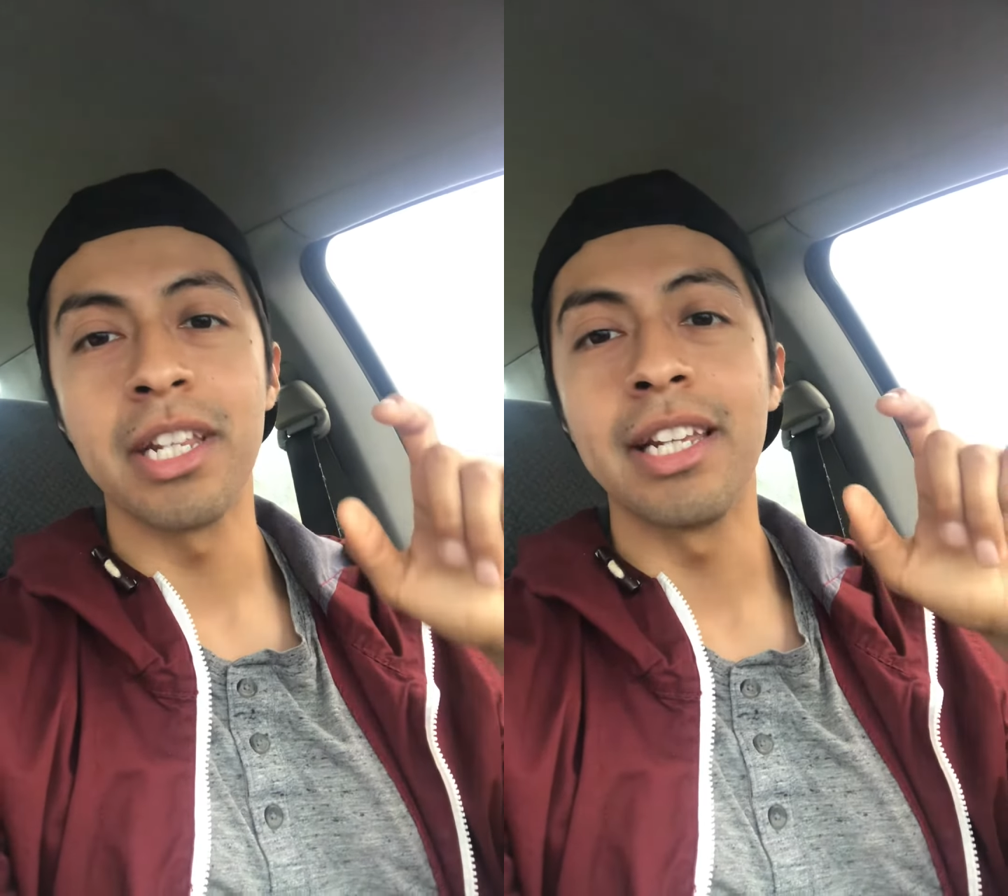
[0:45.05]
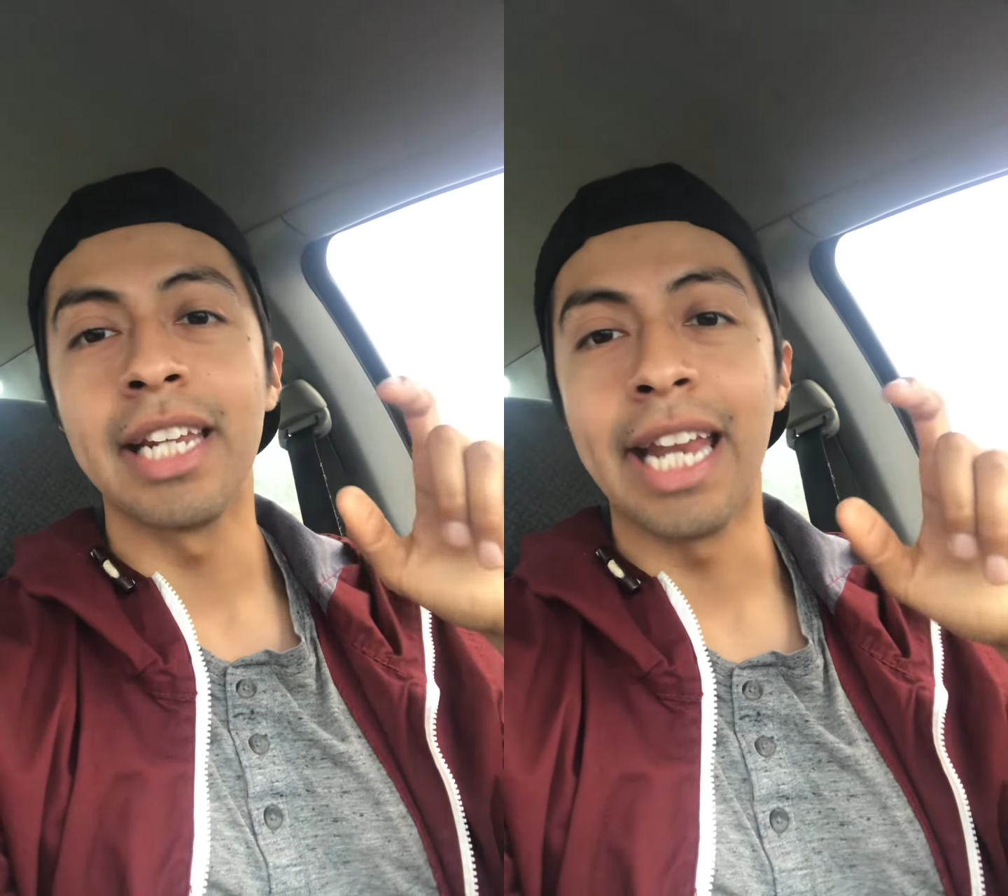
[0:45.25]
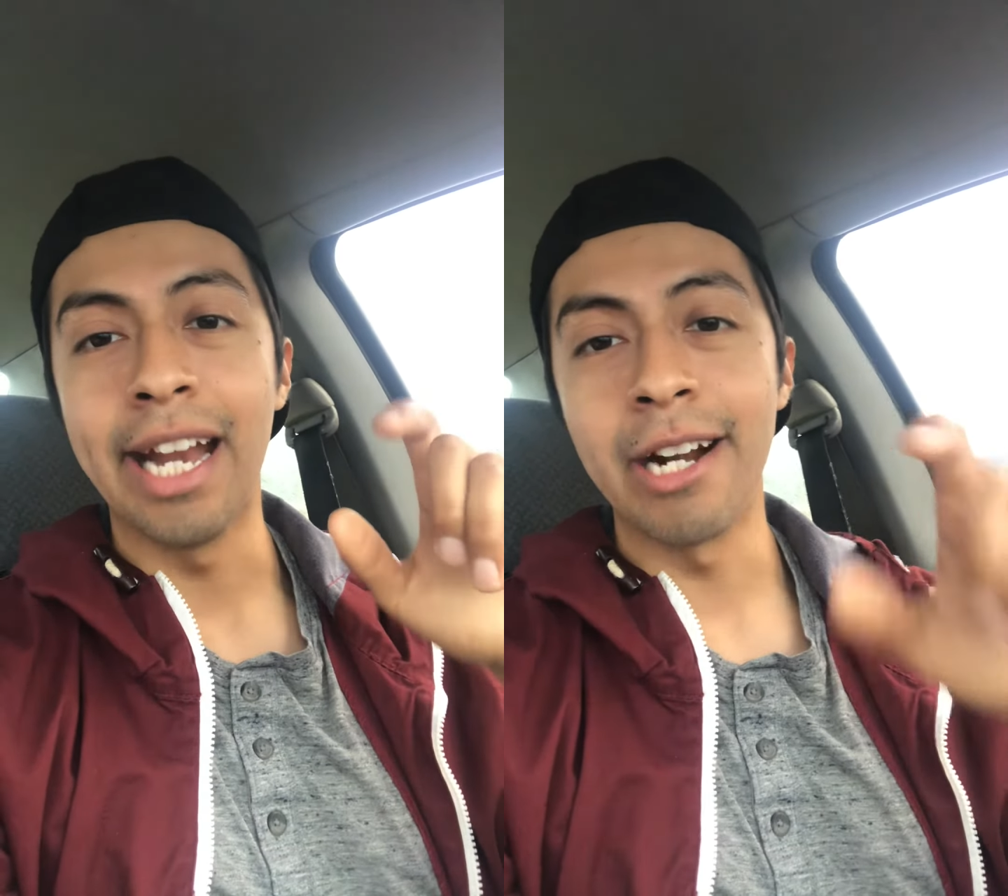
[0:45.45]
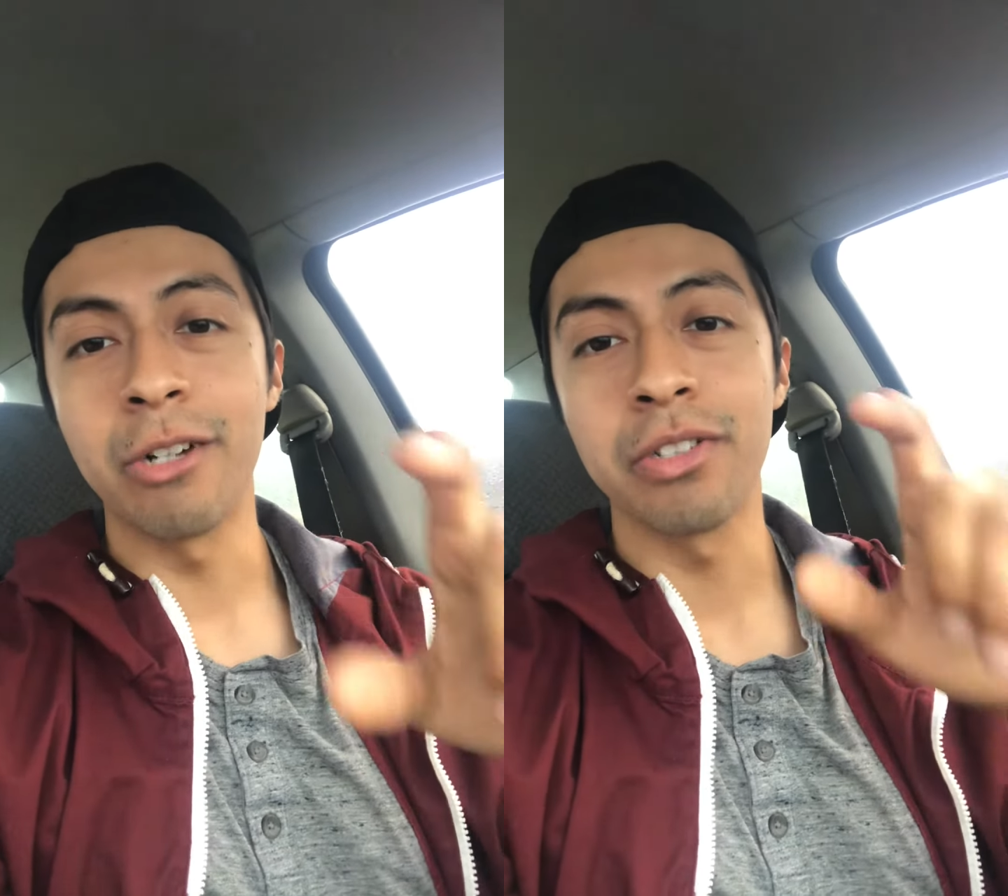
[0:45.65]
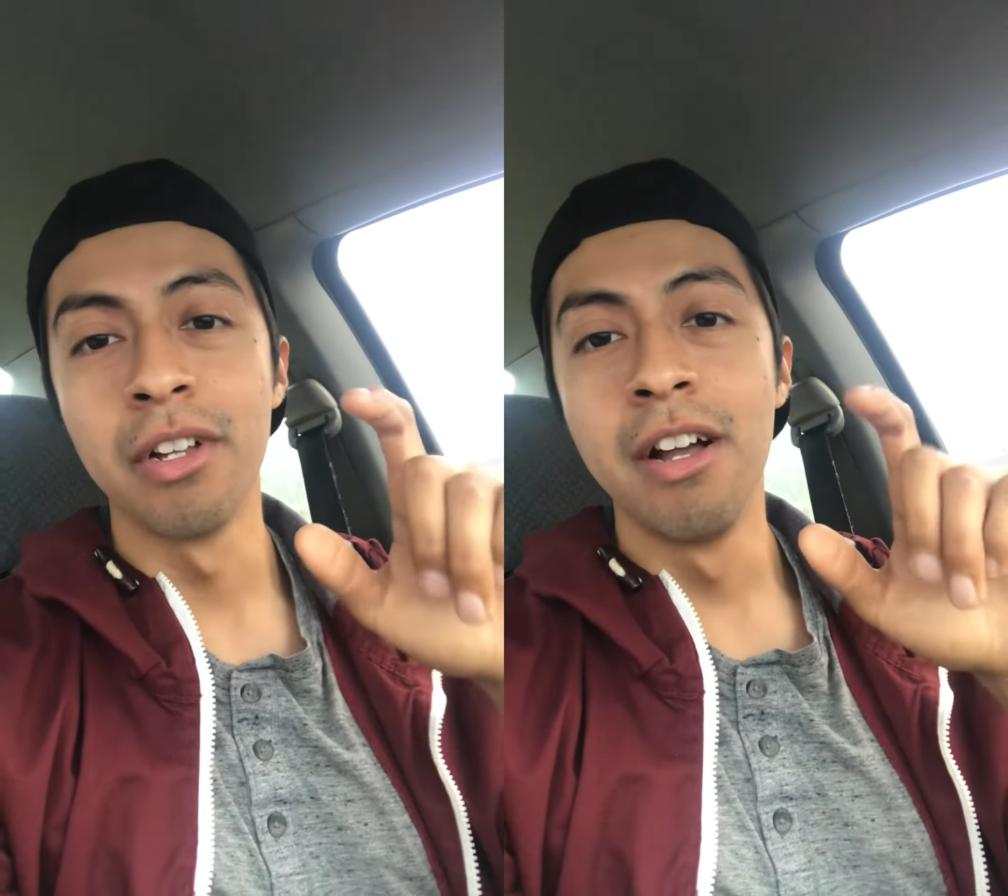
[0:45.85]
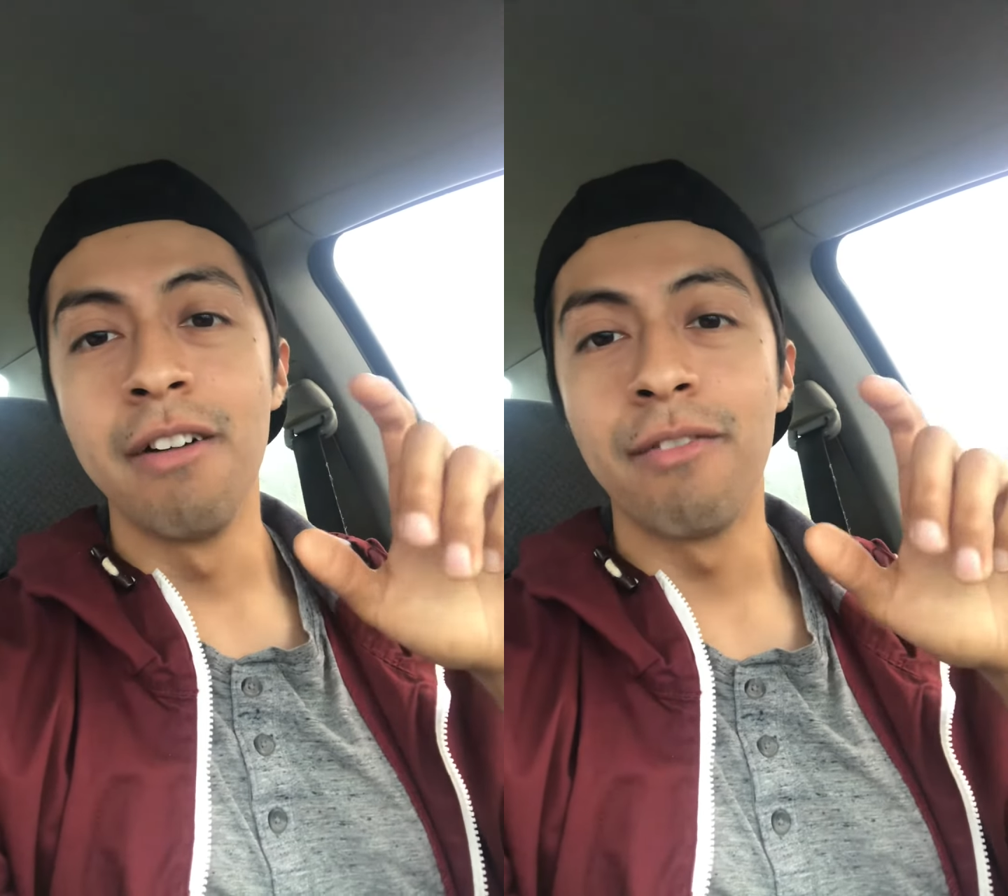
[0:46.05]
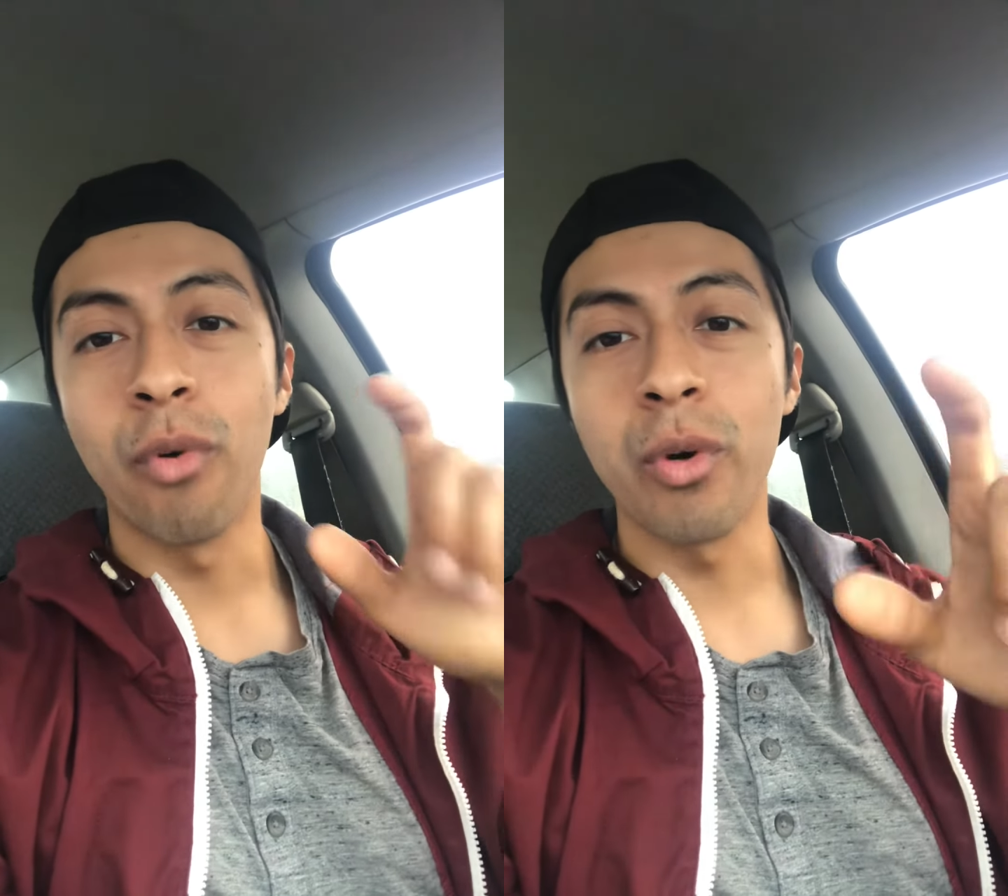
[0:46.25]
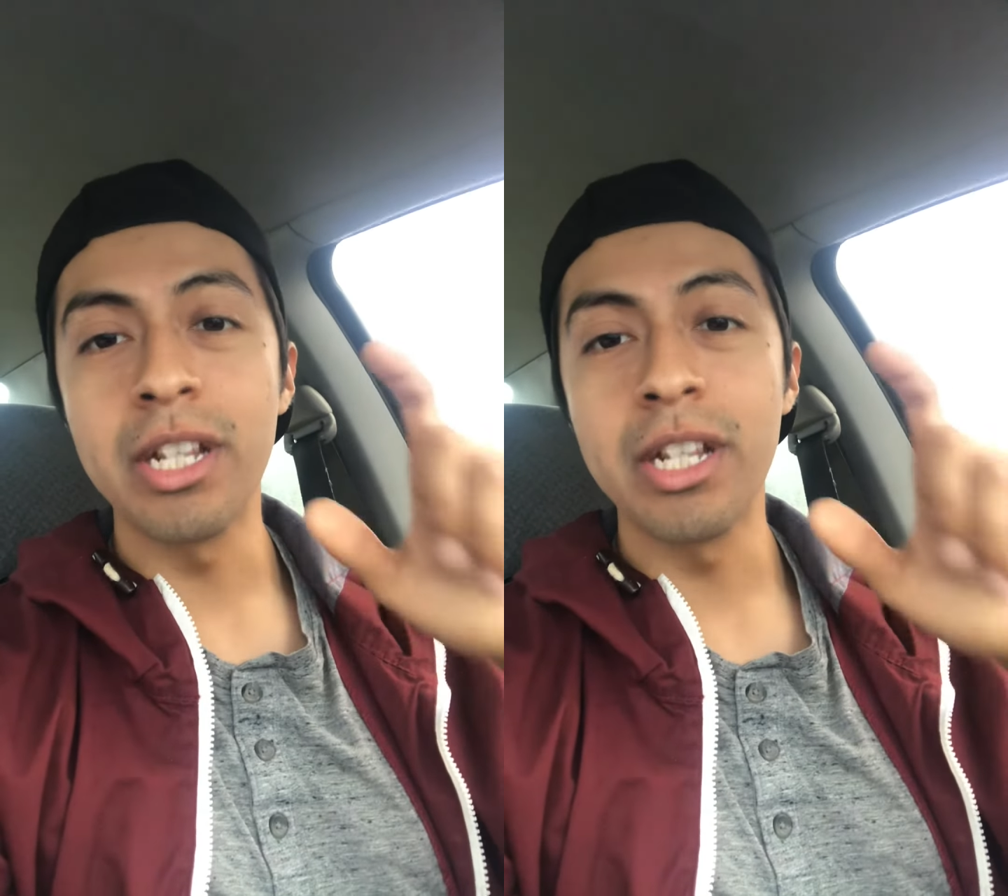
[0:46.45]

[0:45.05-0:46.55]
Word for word: He cares for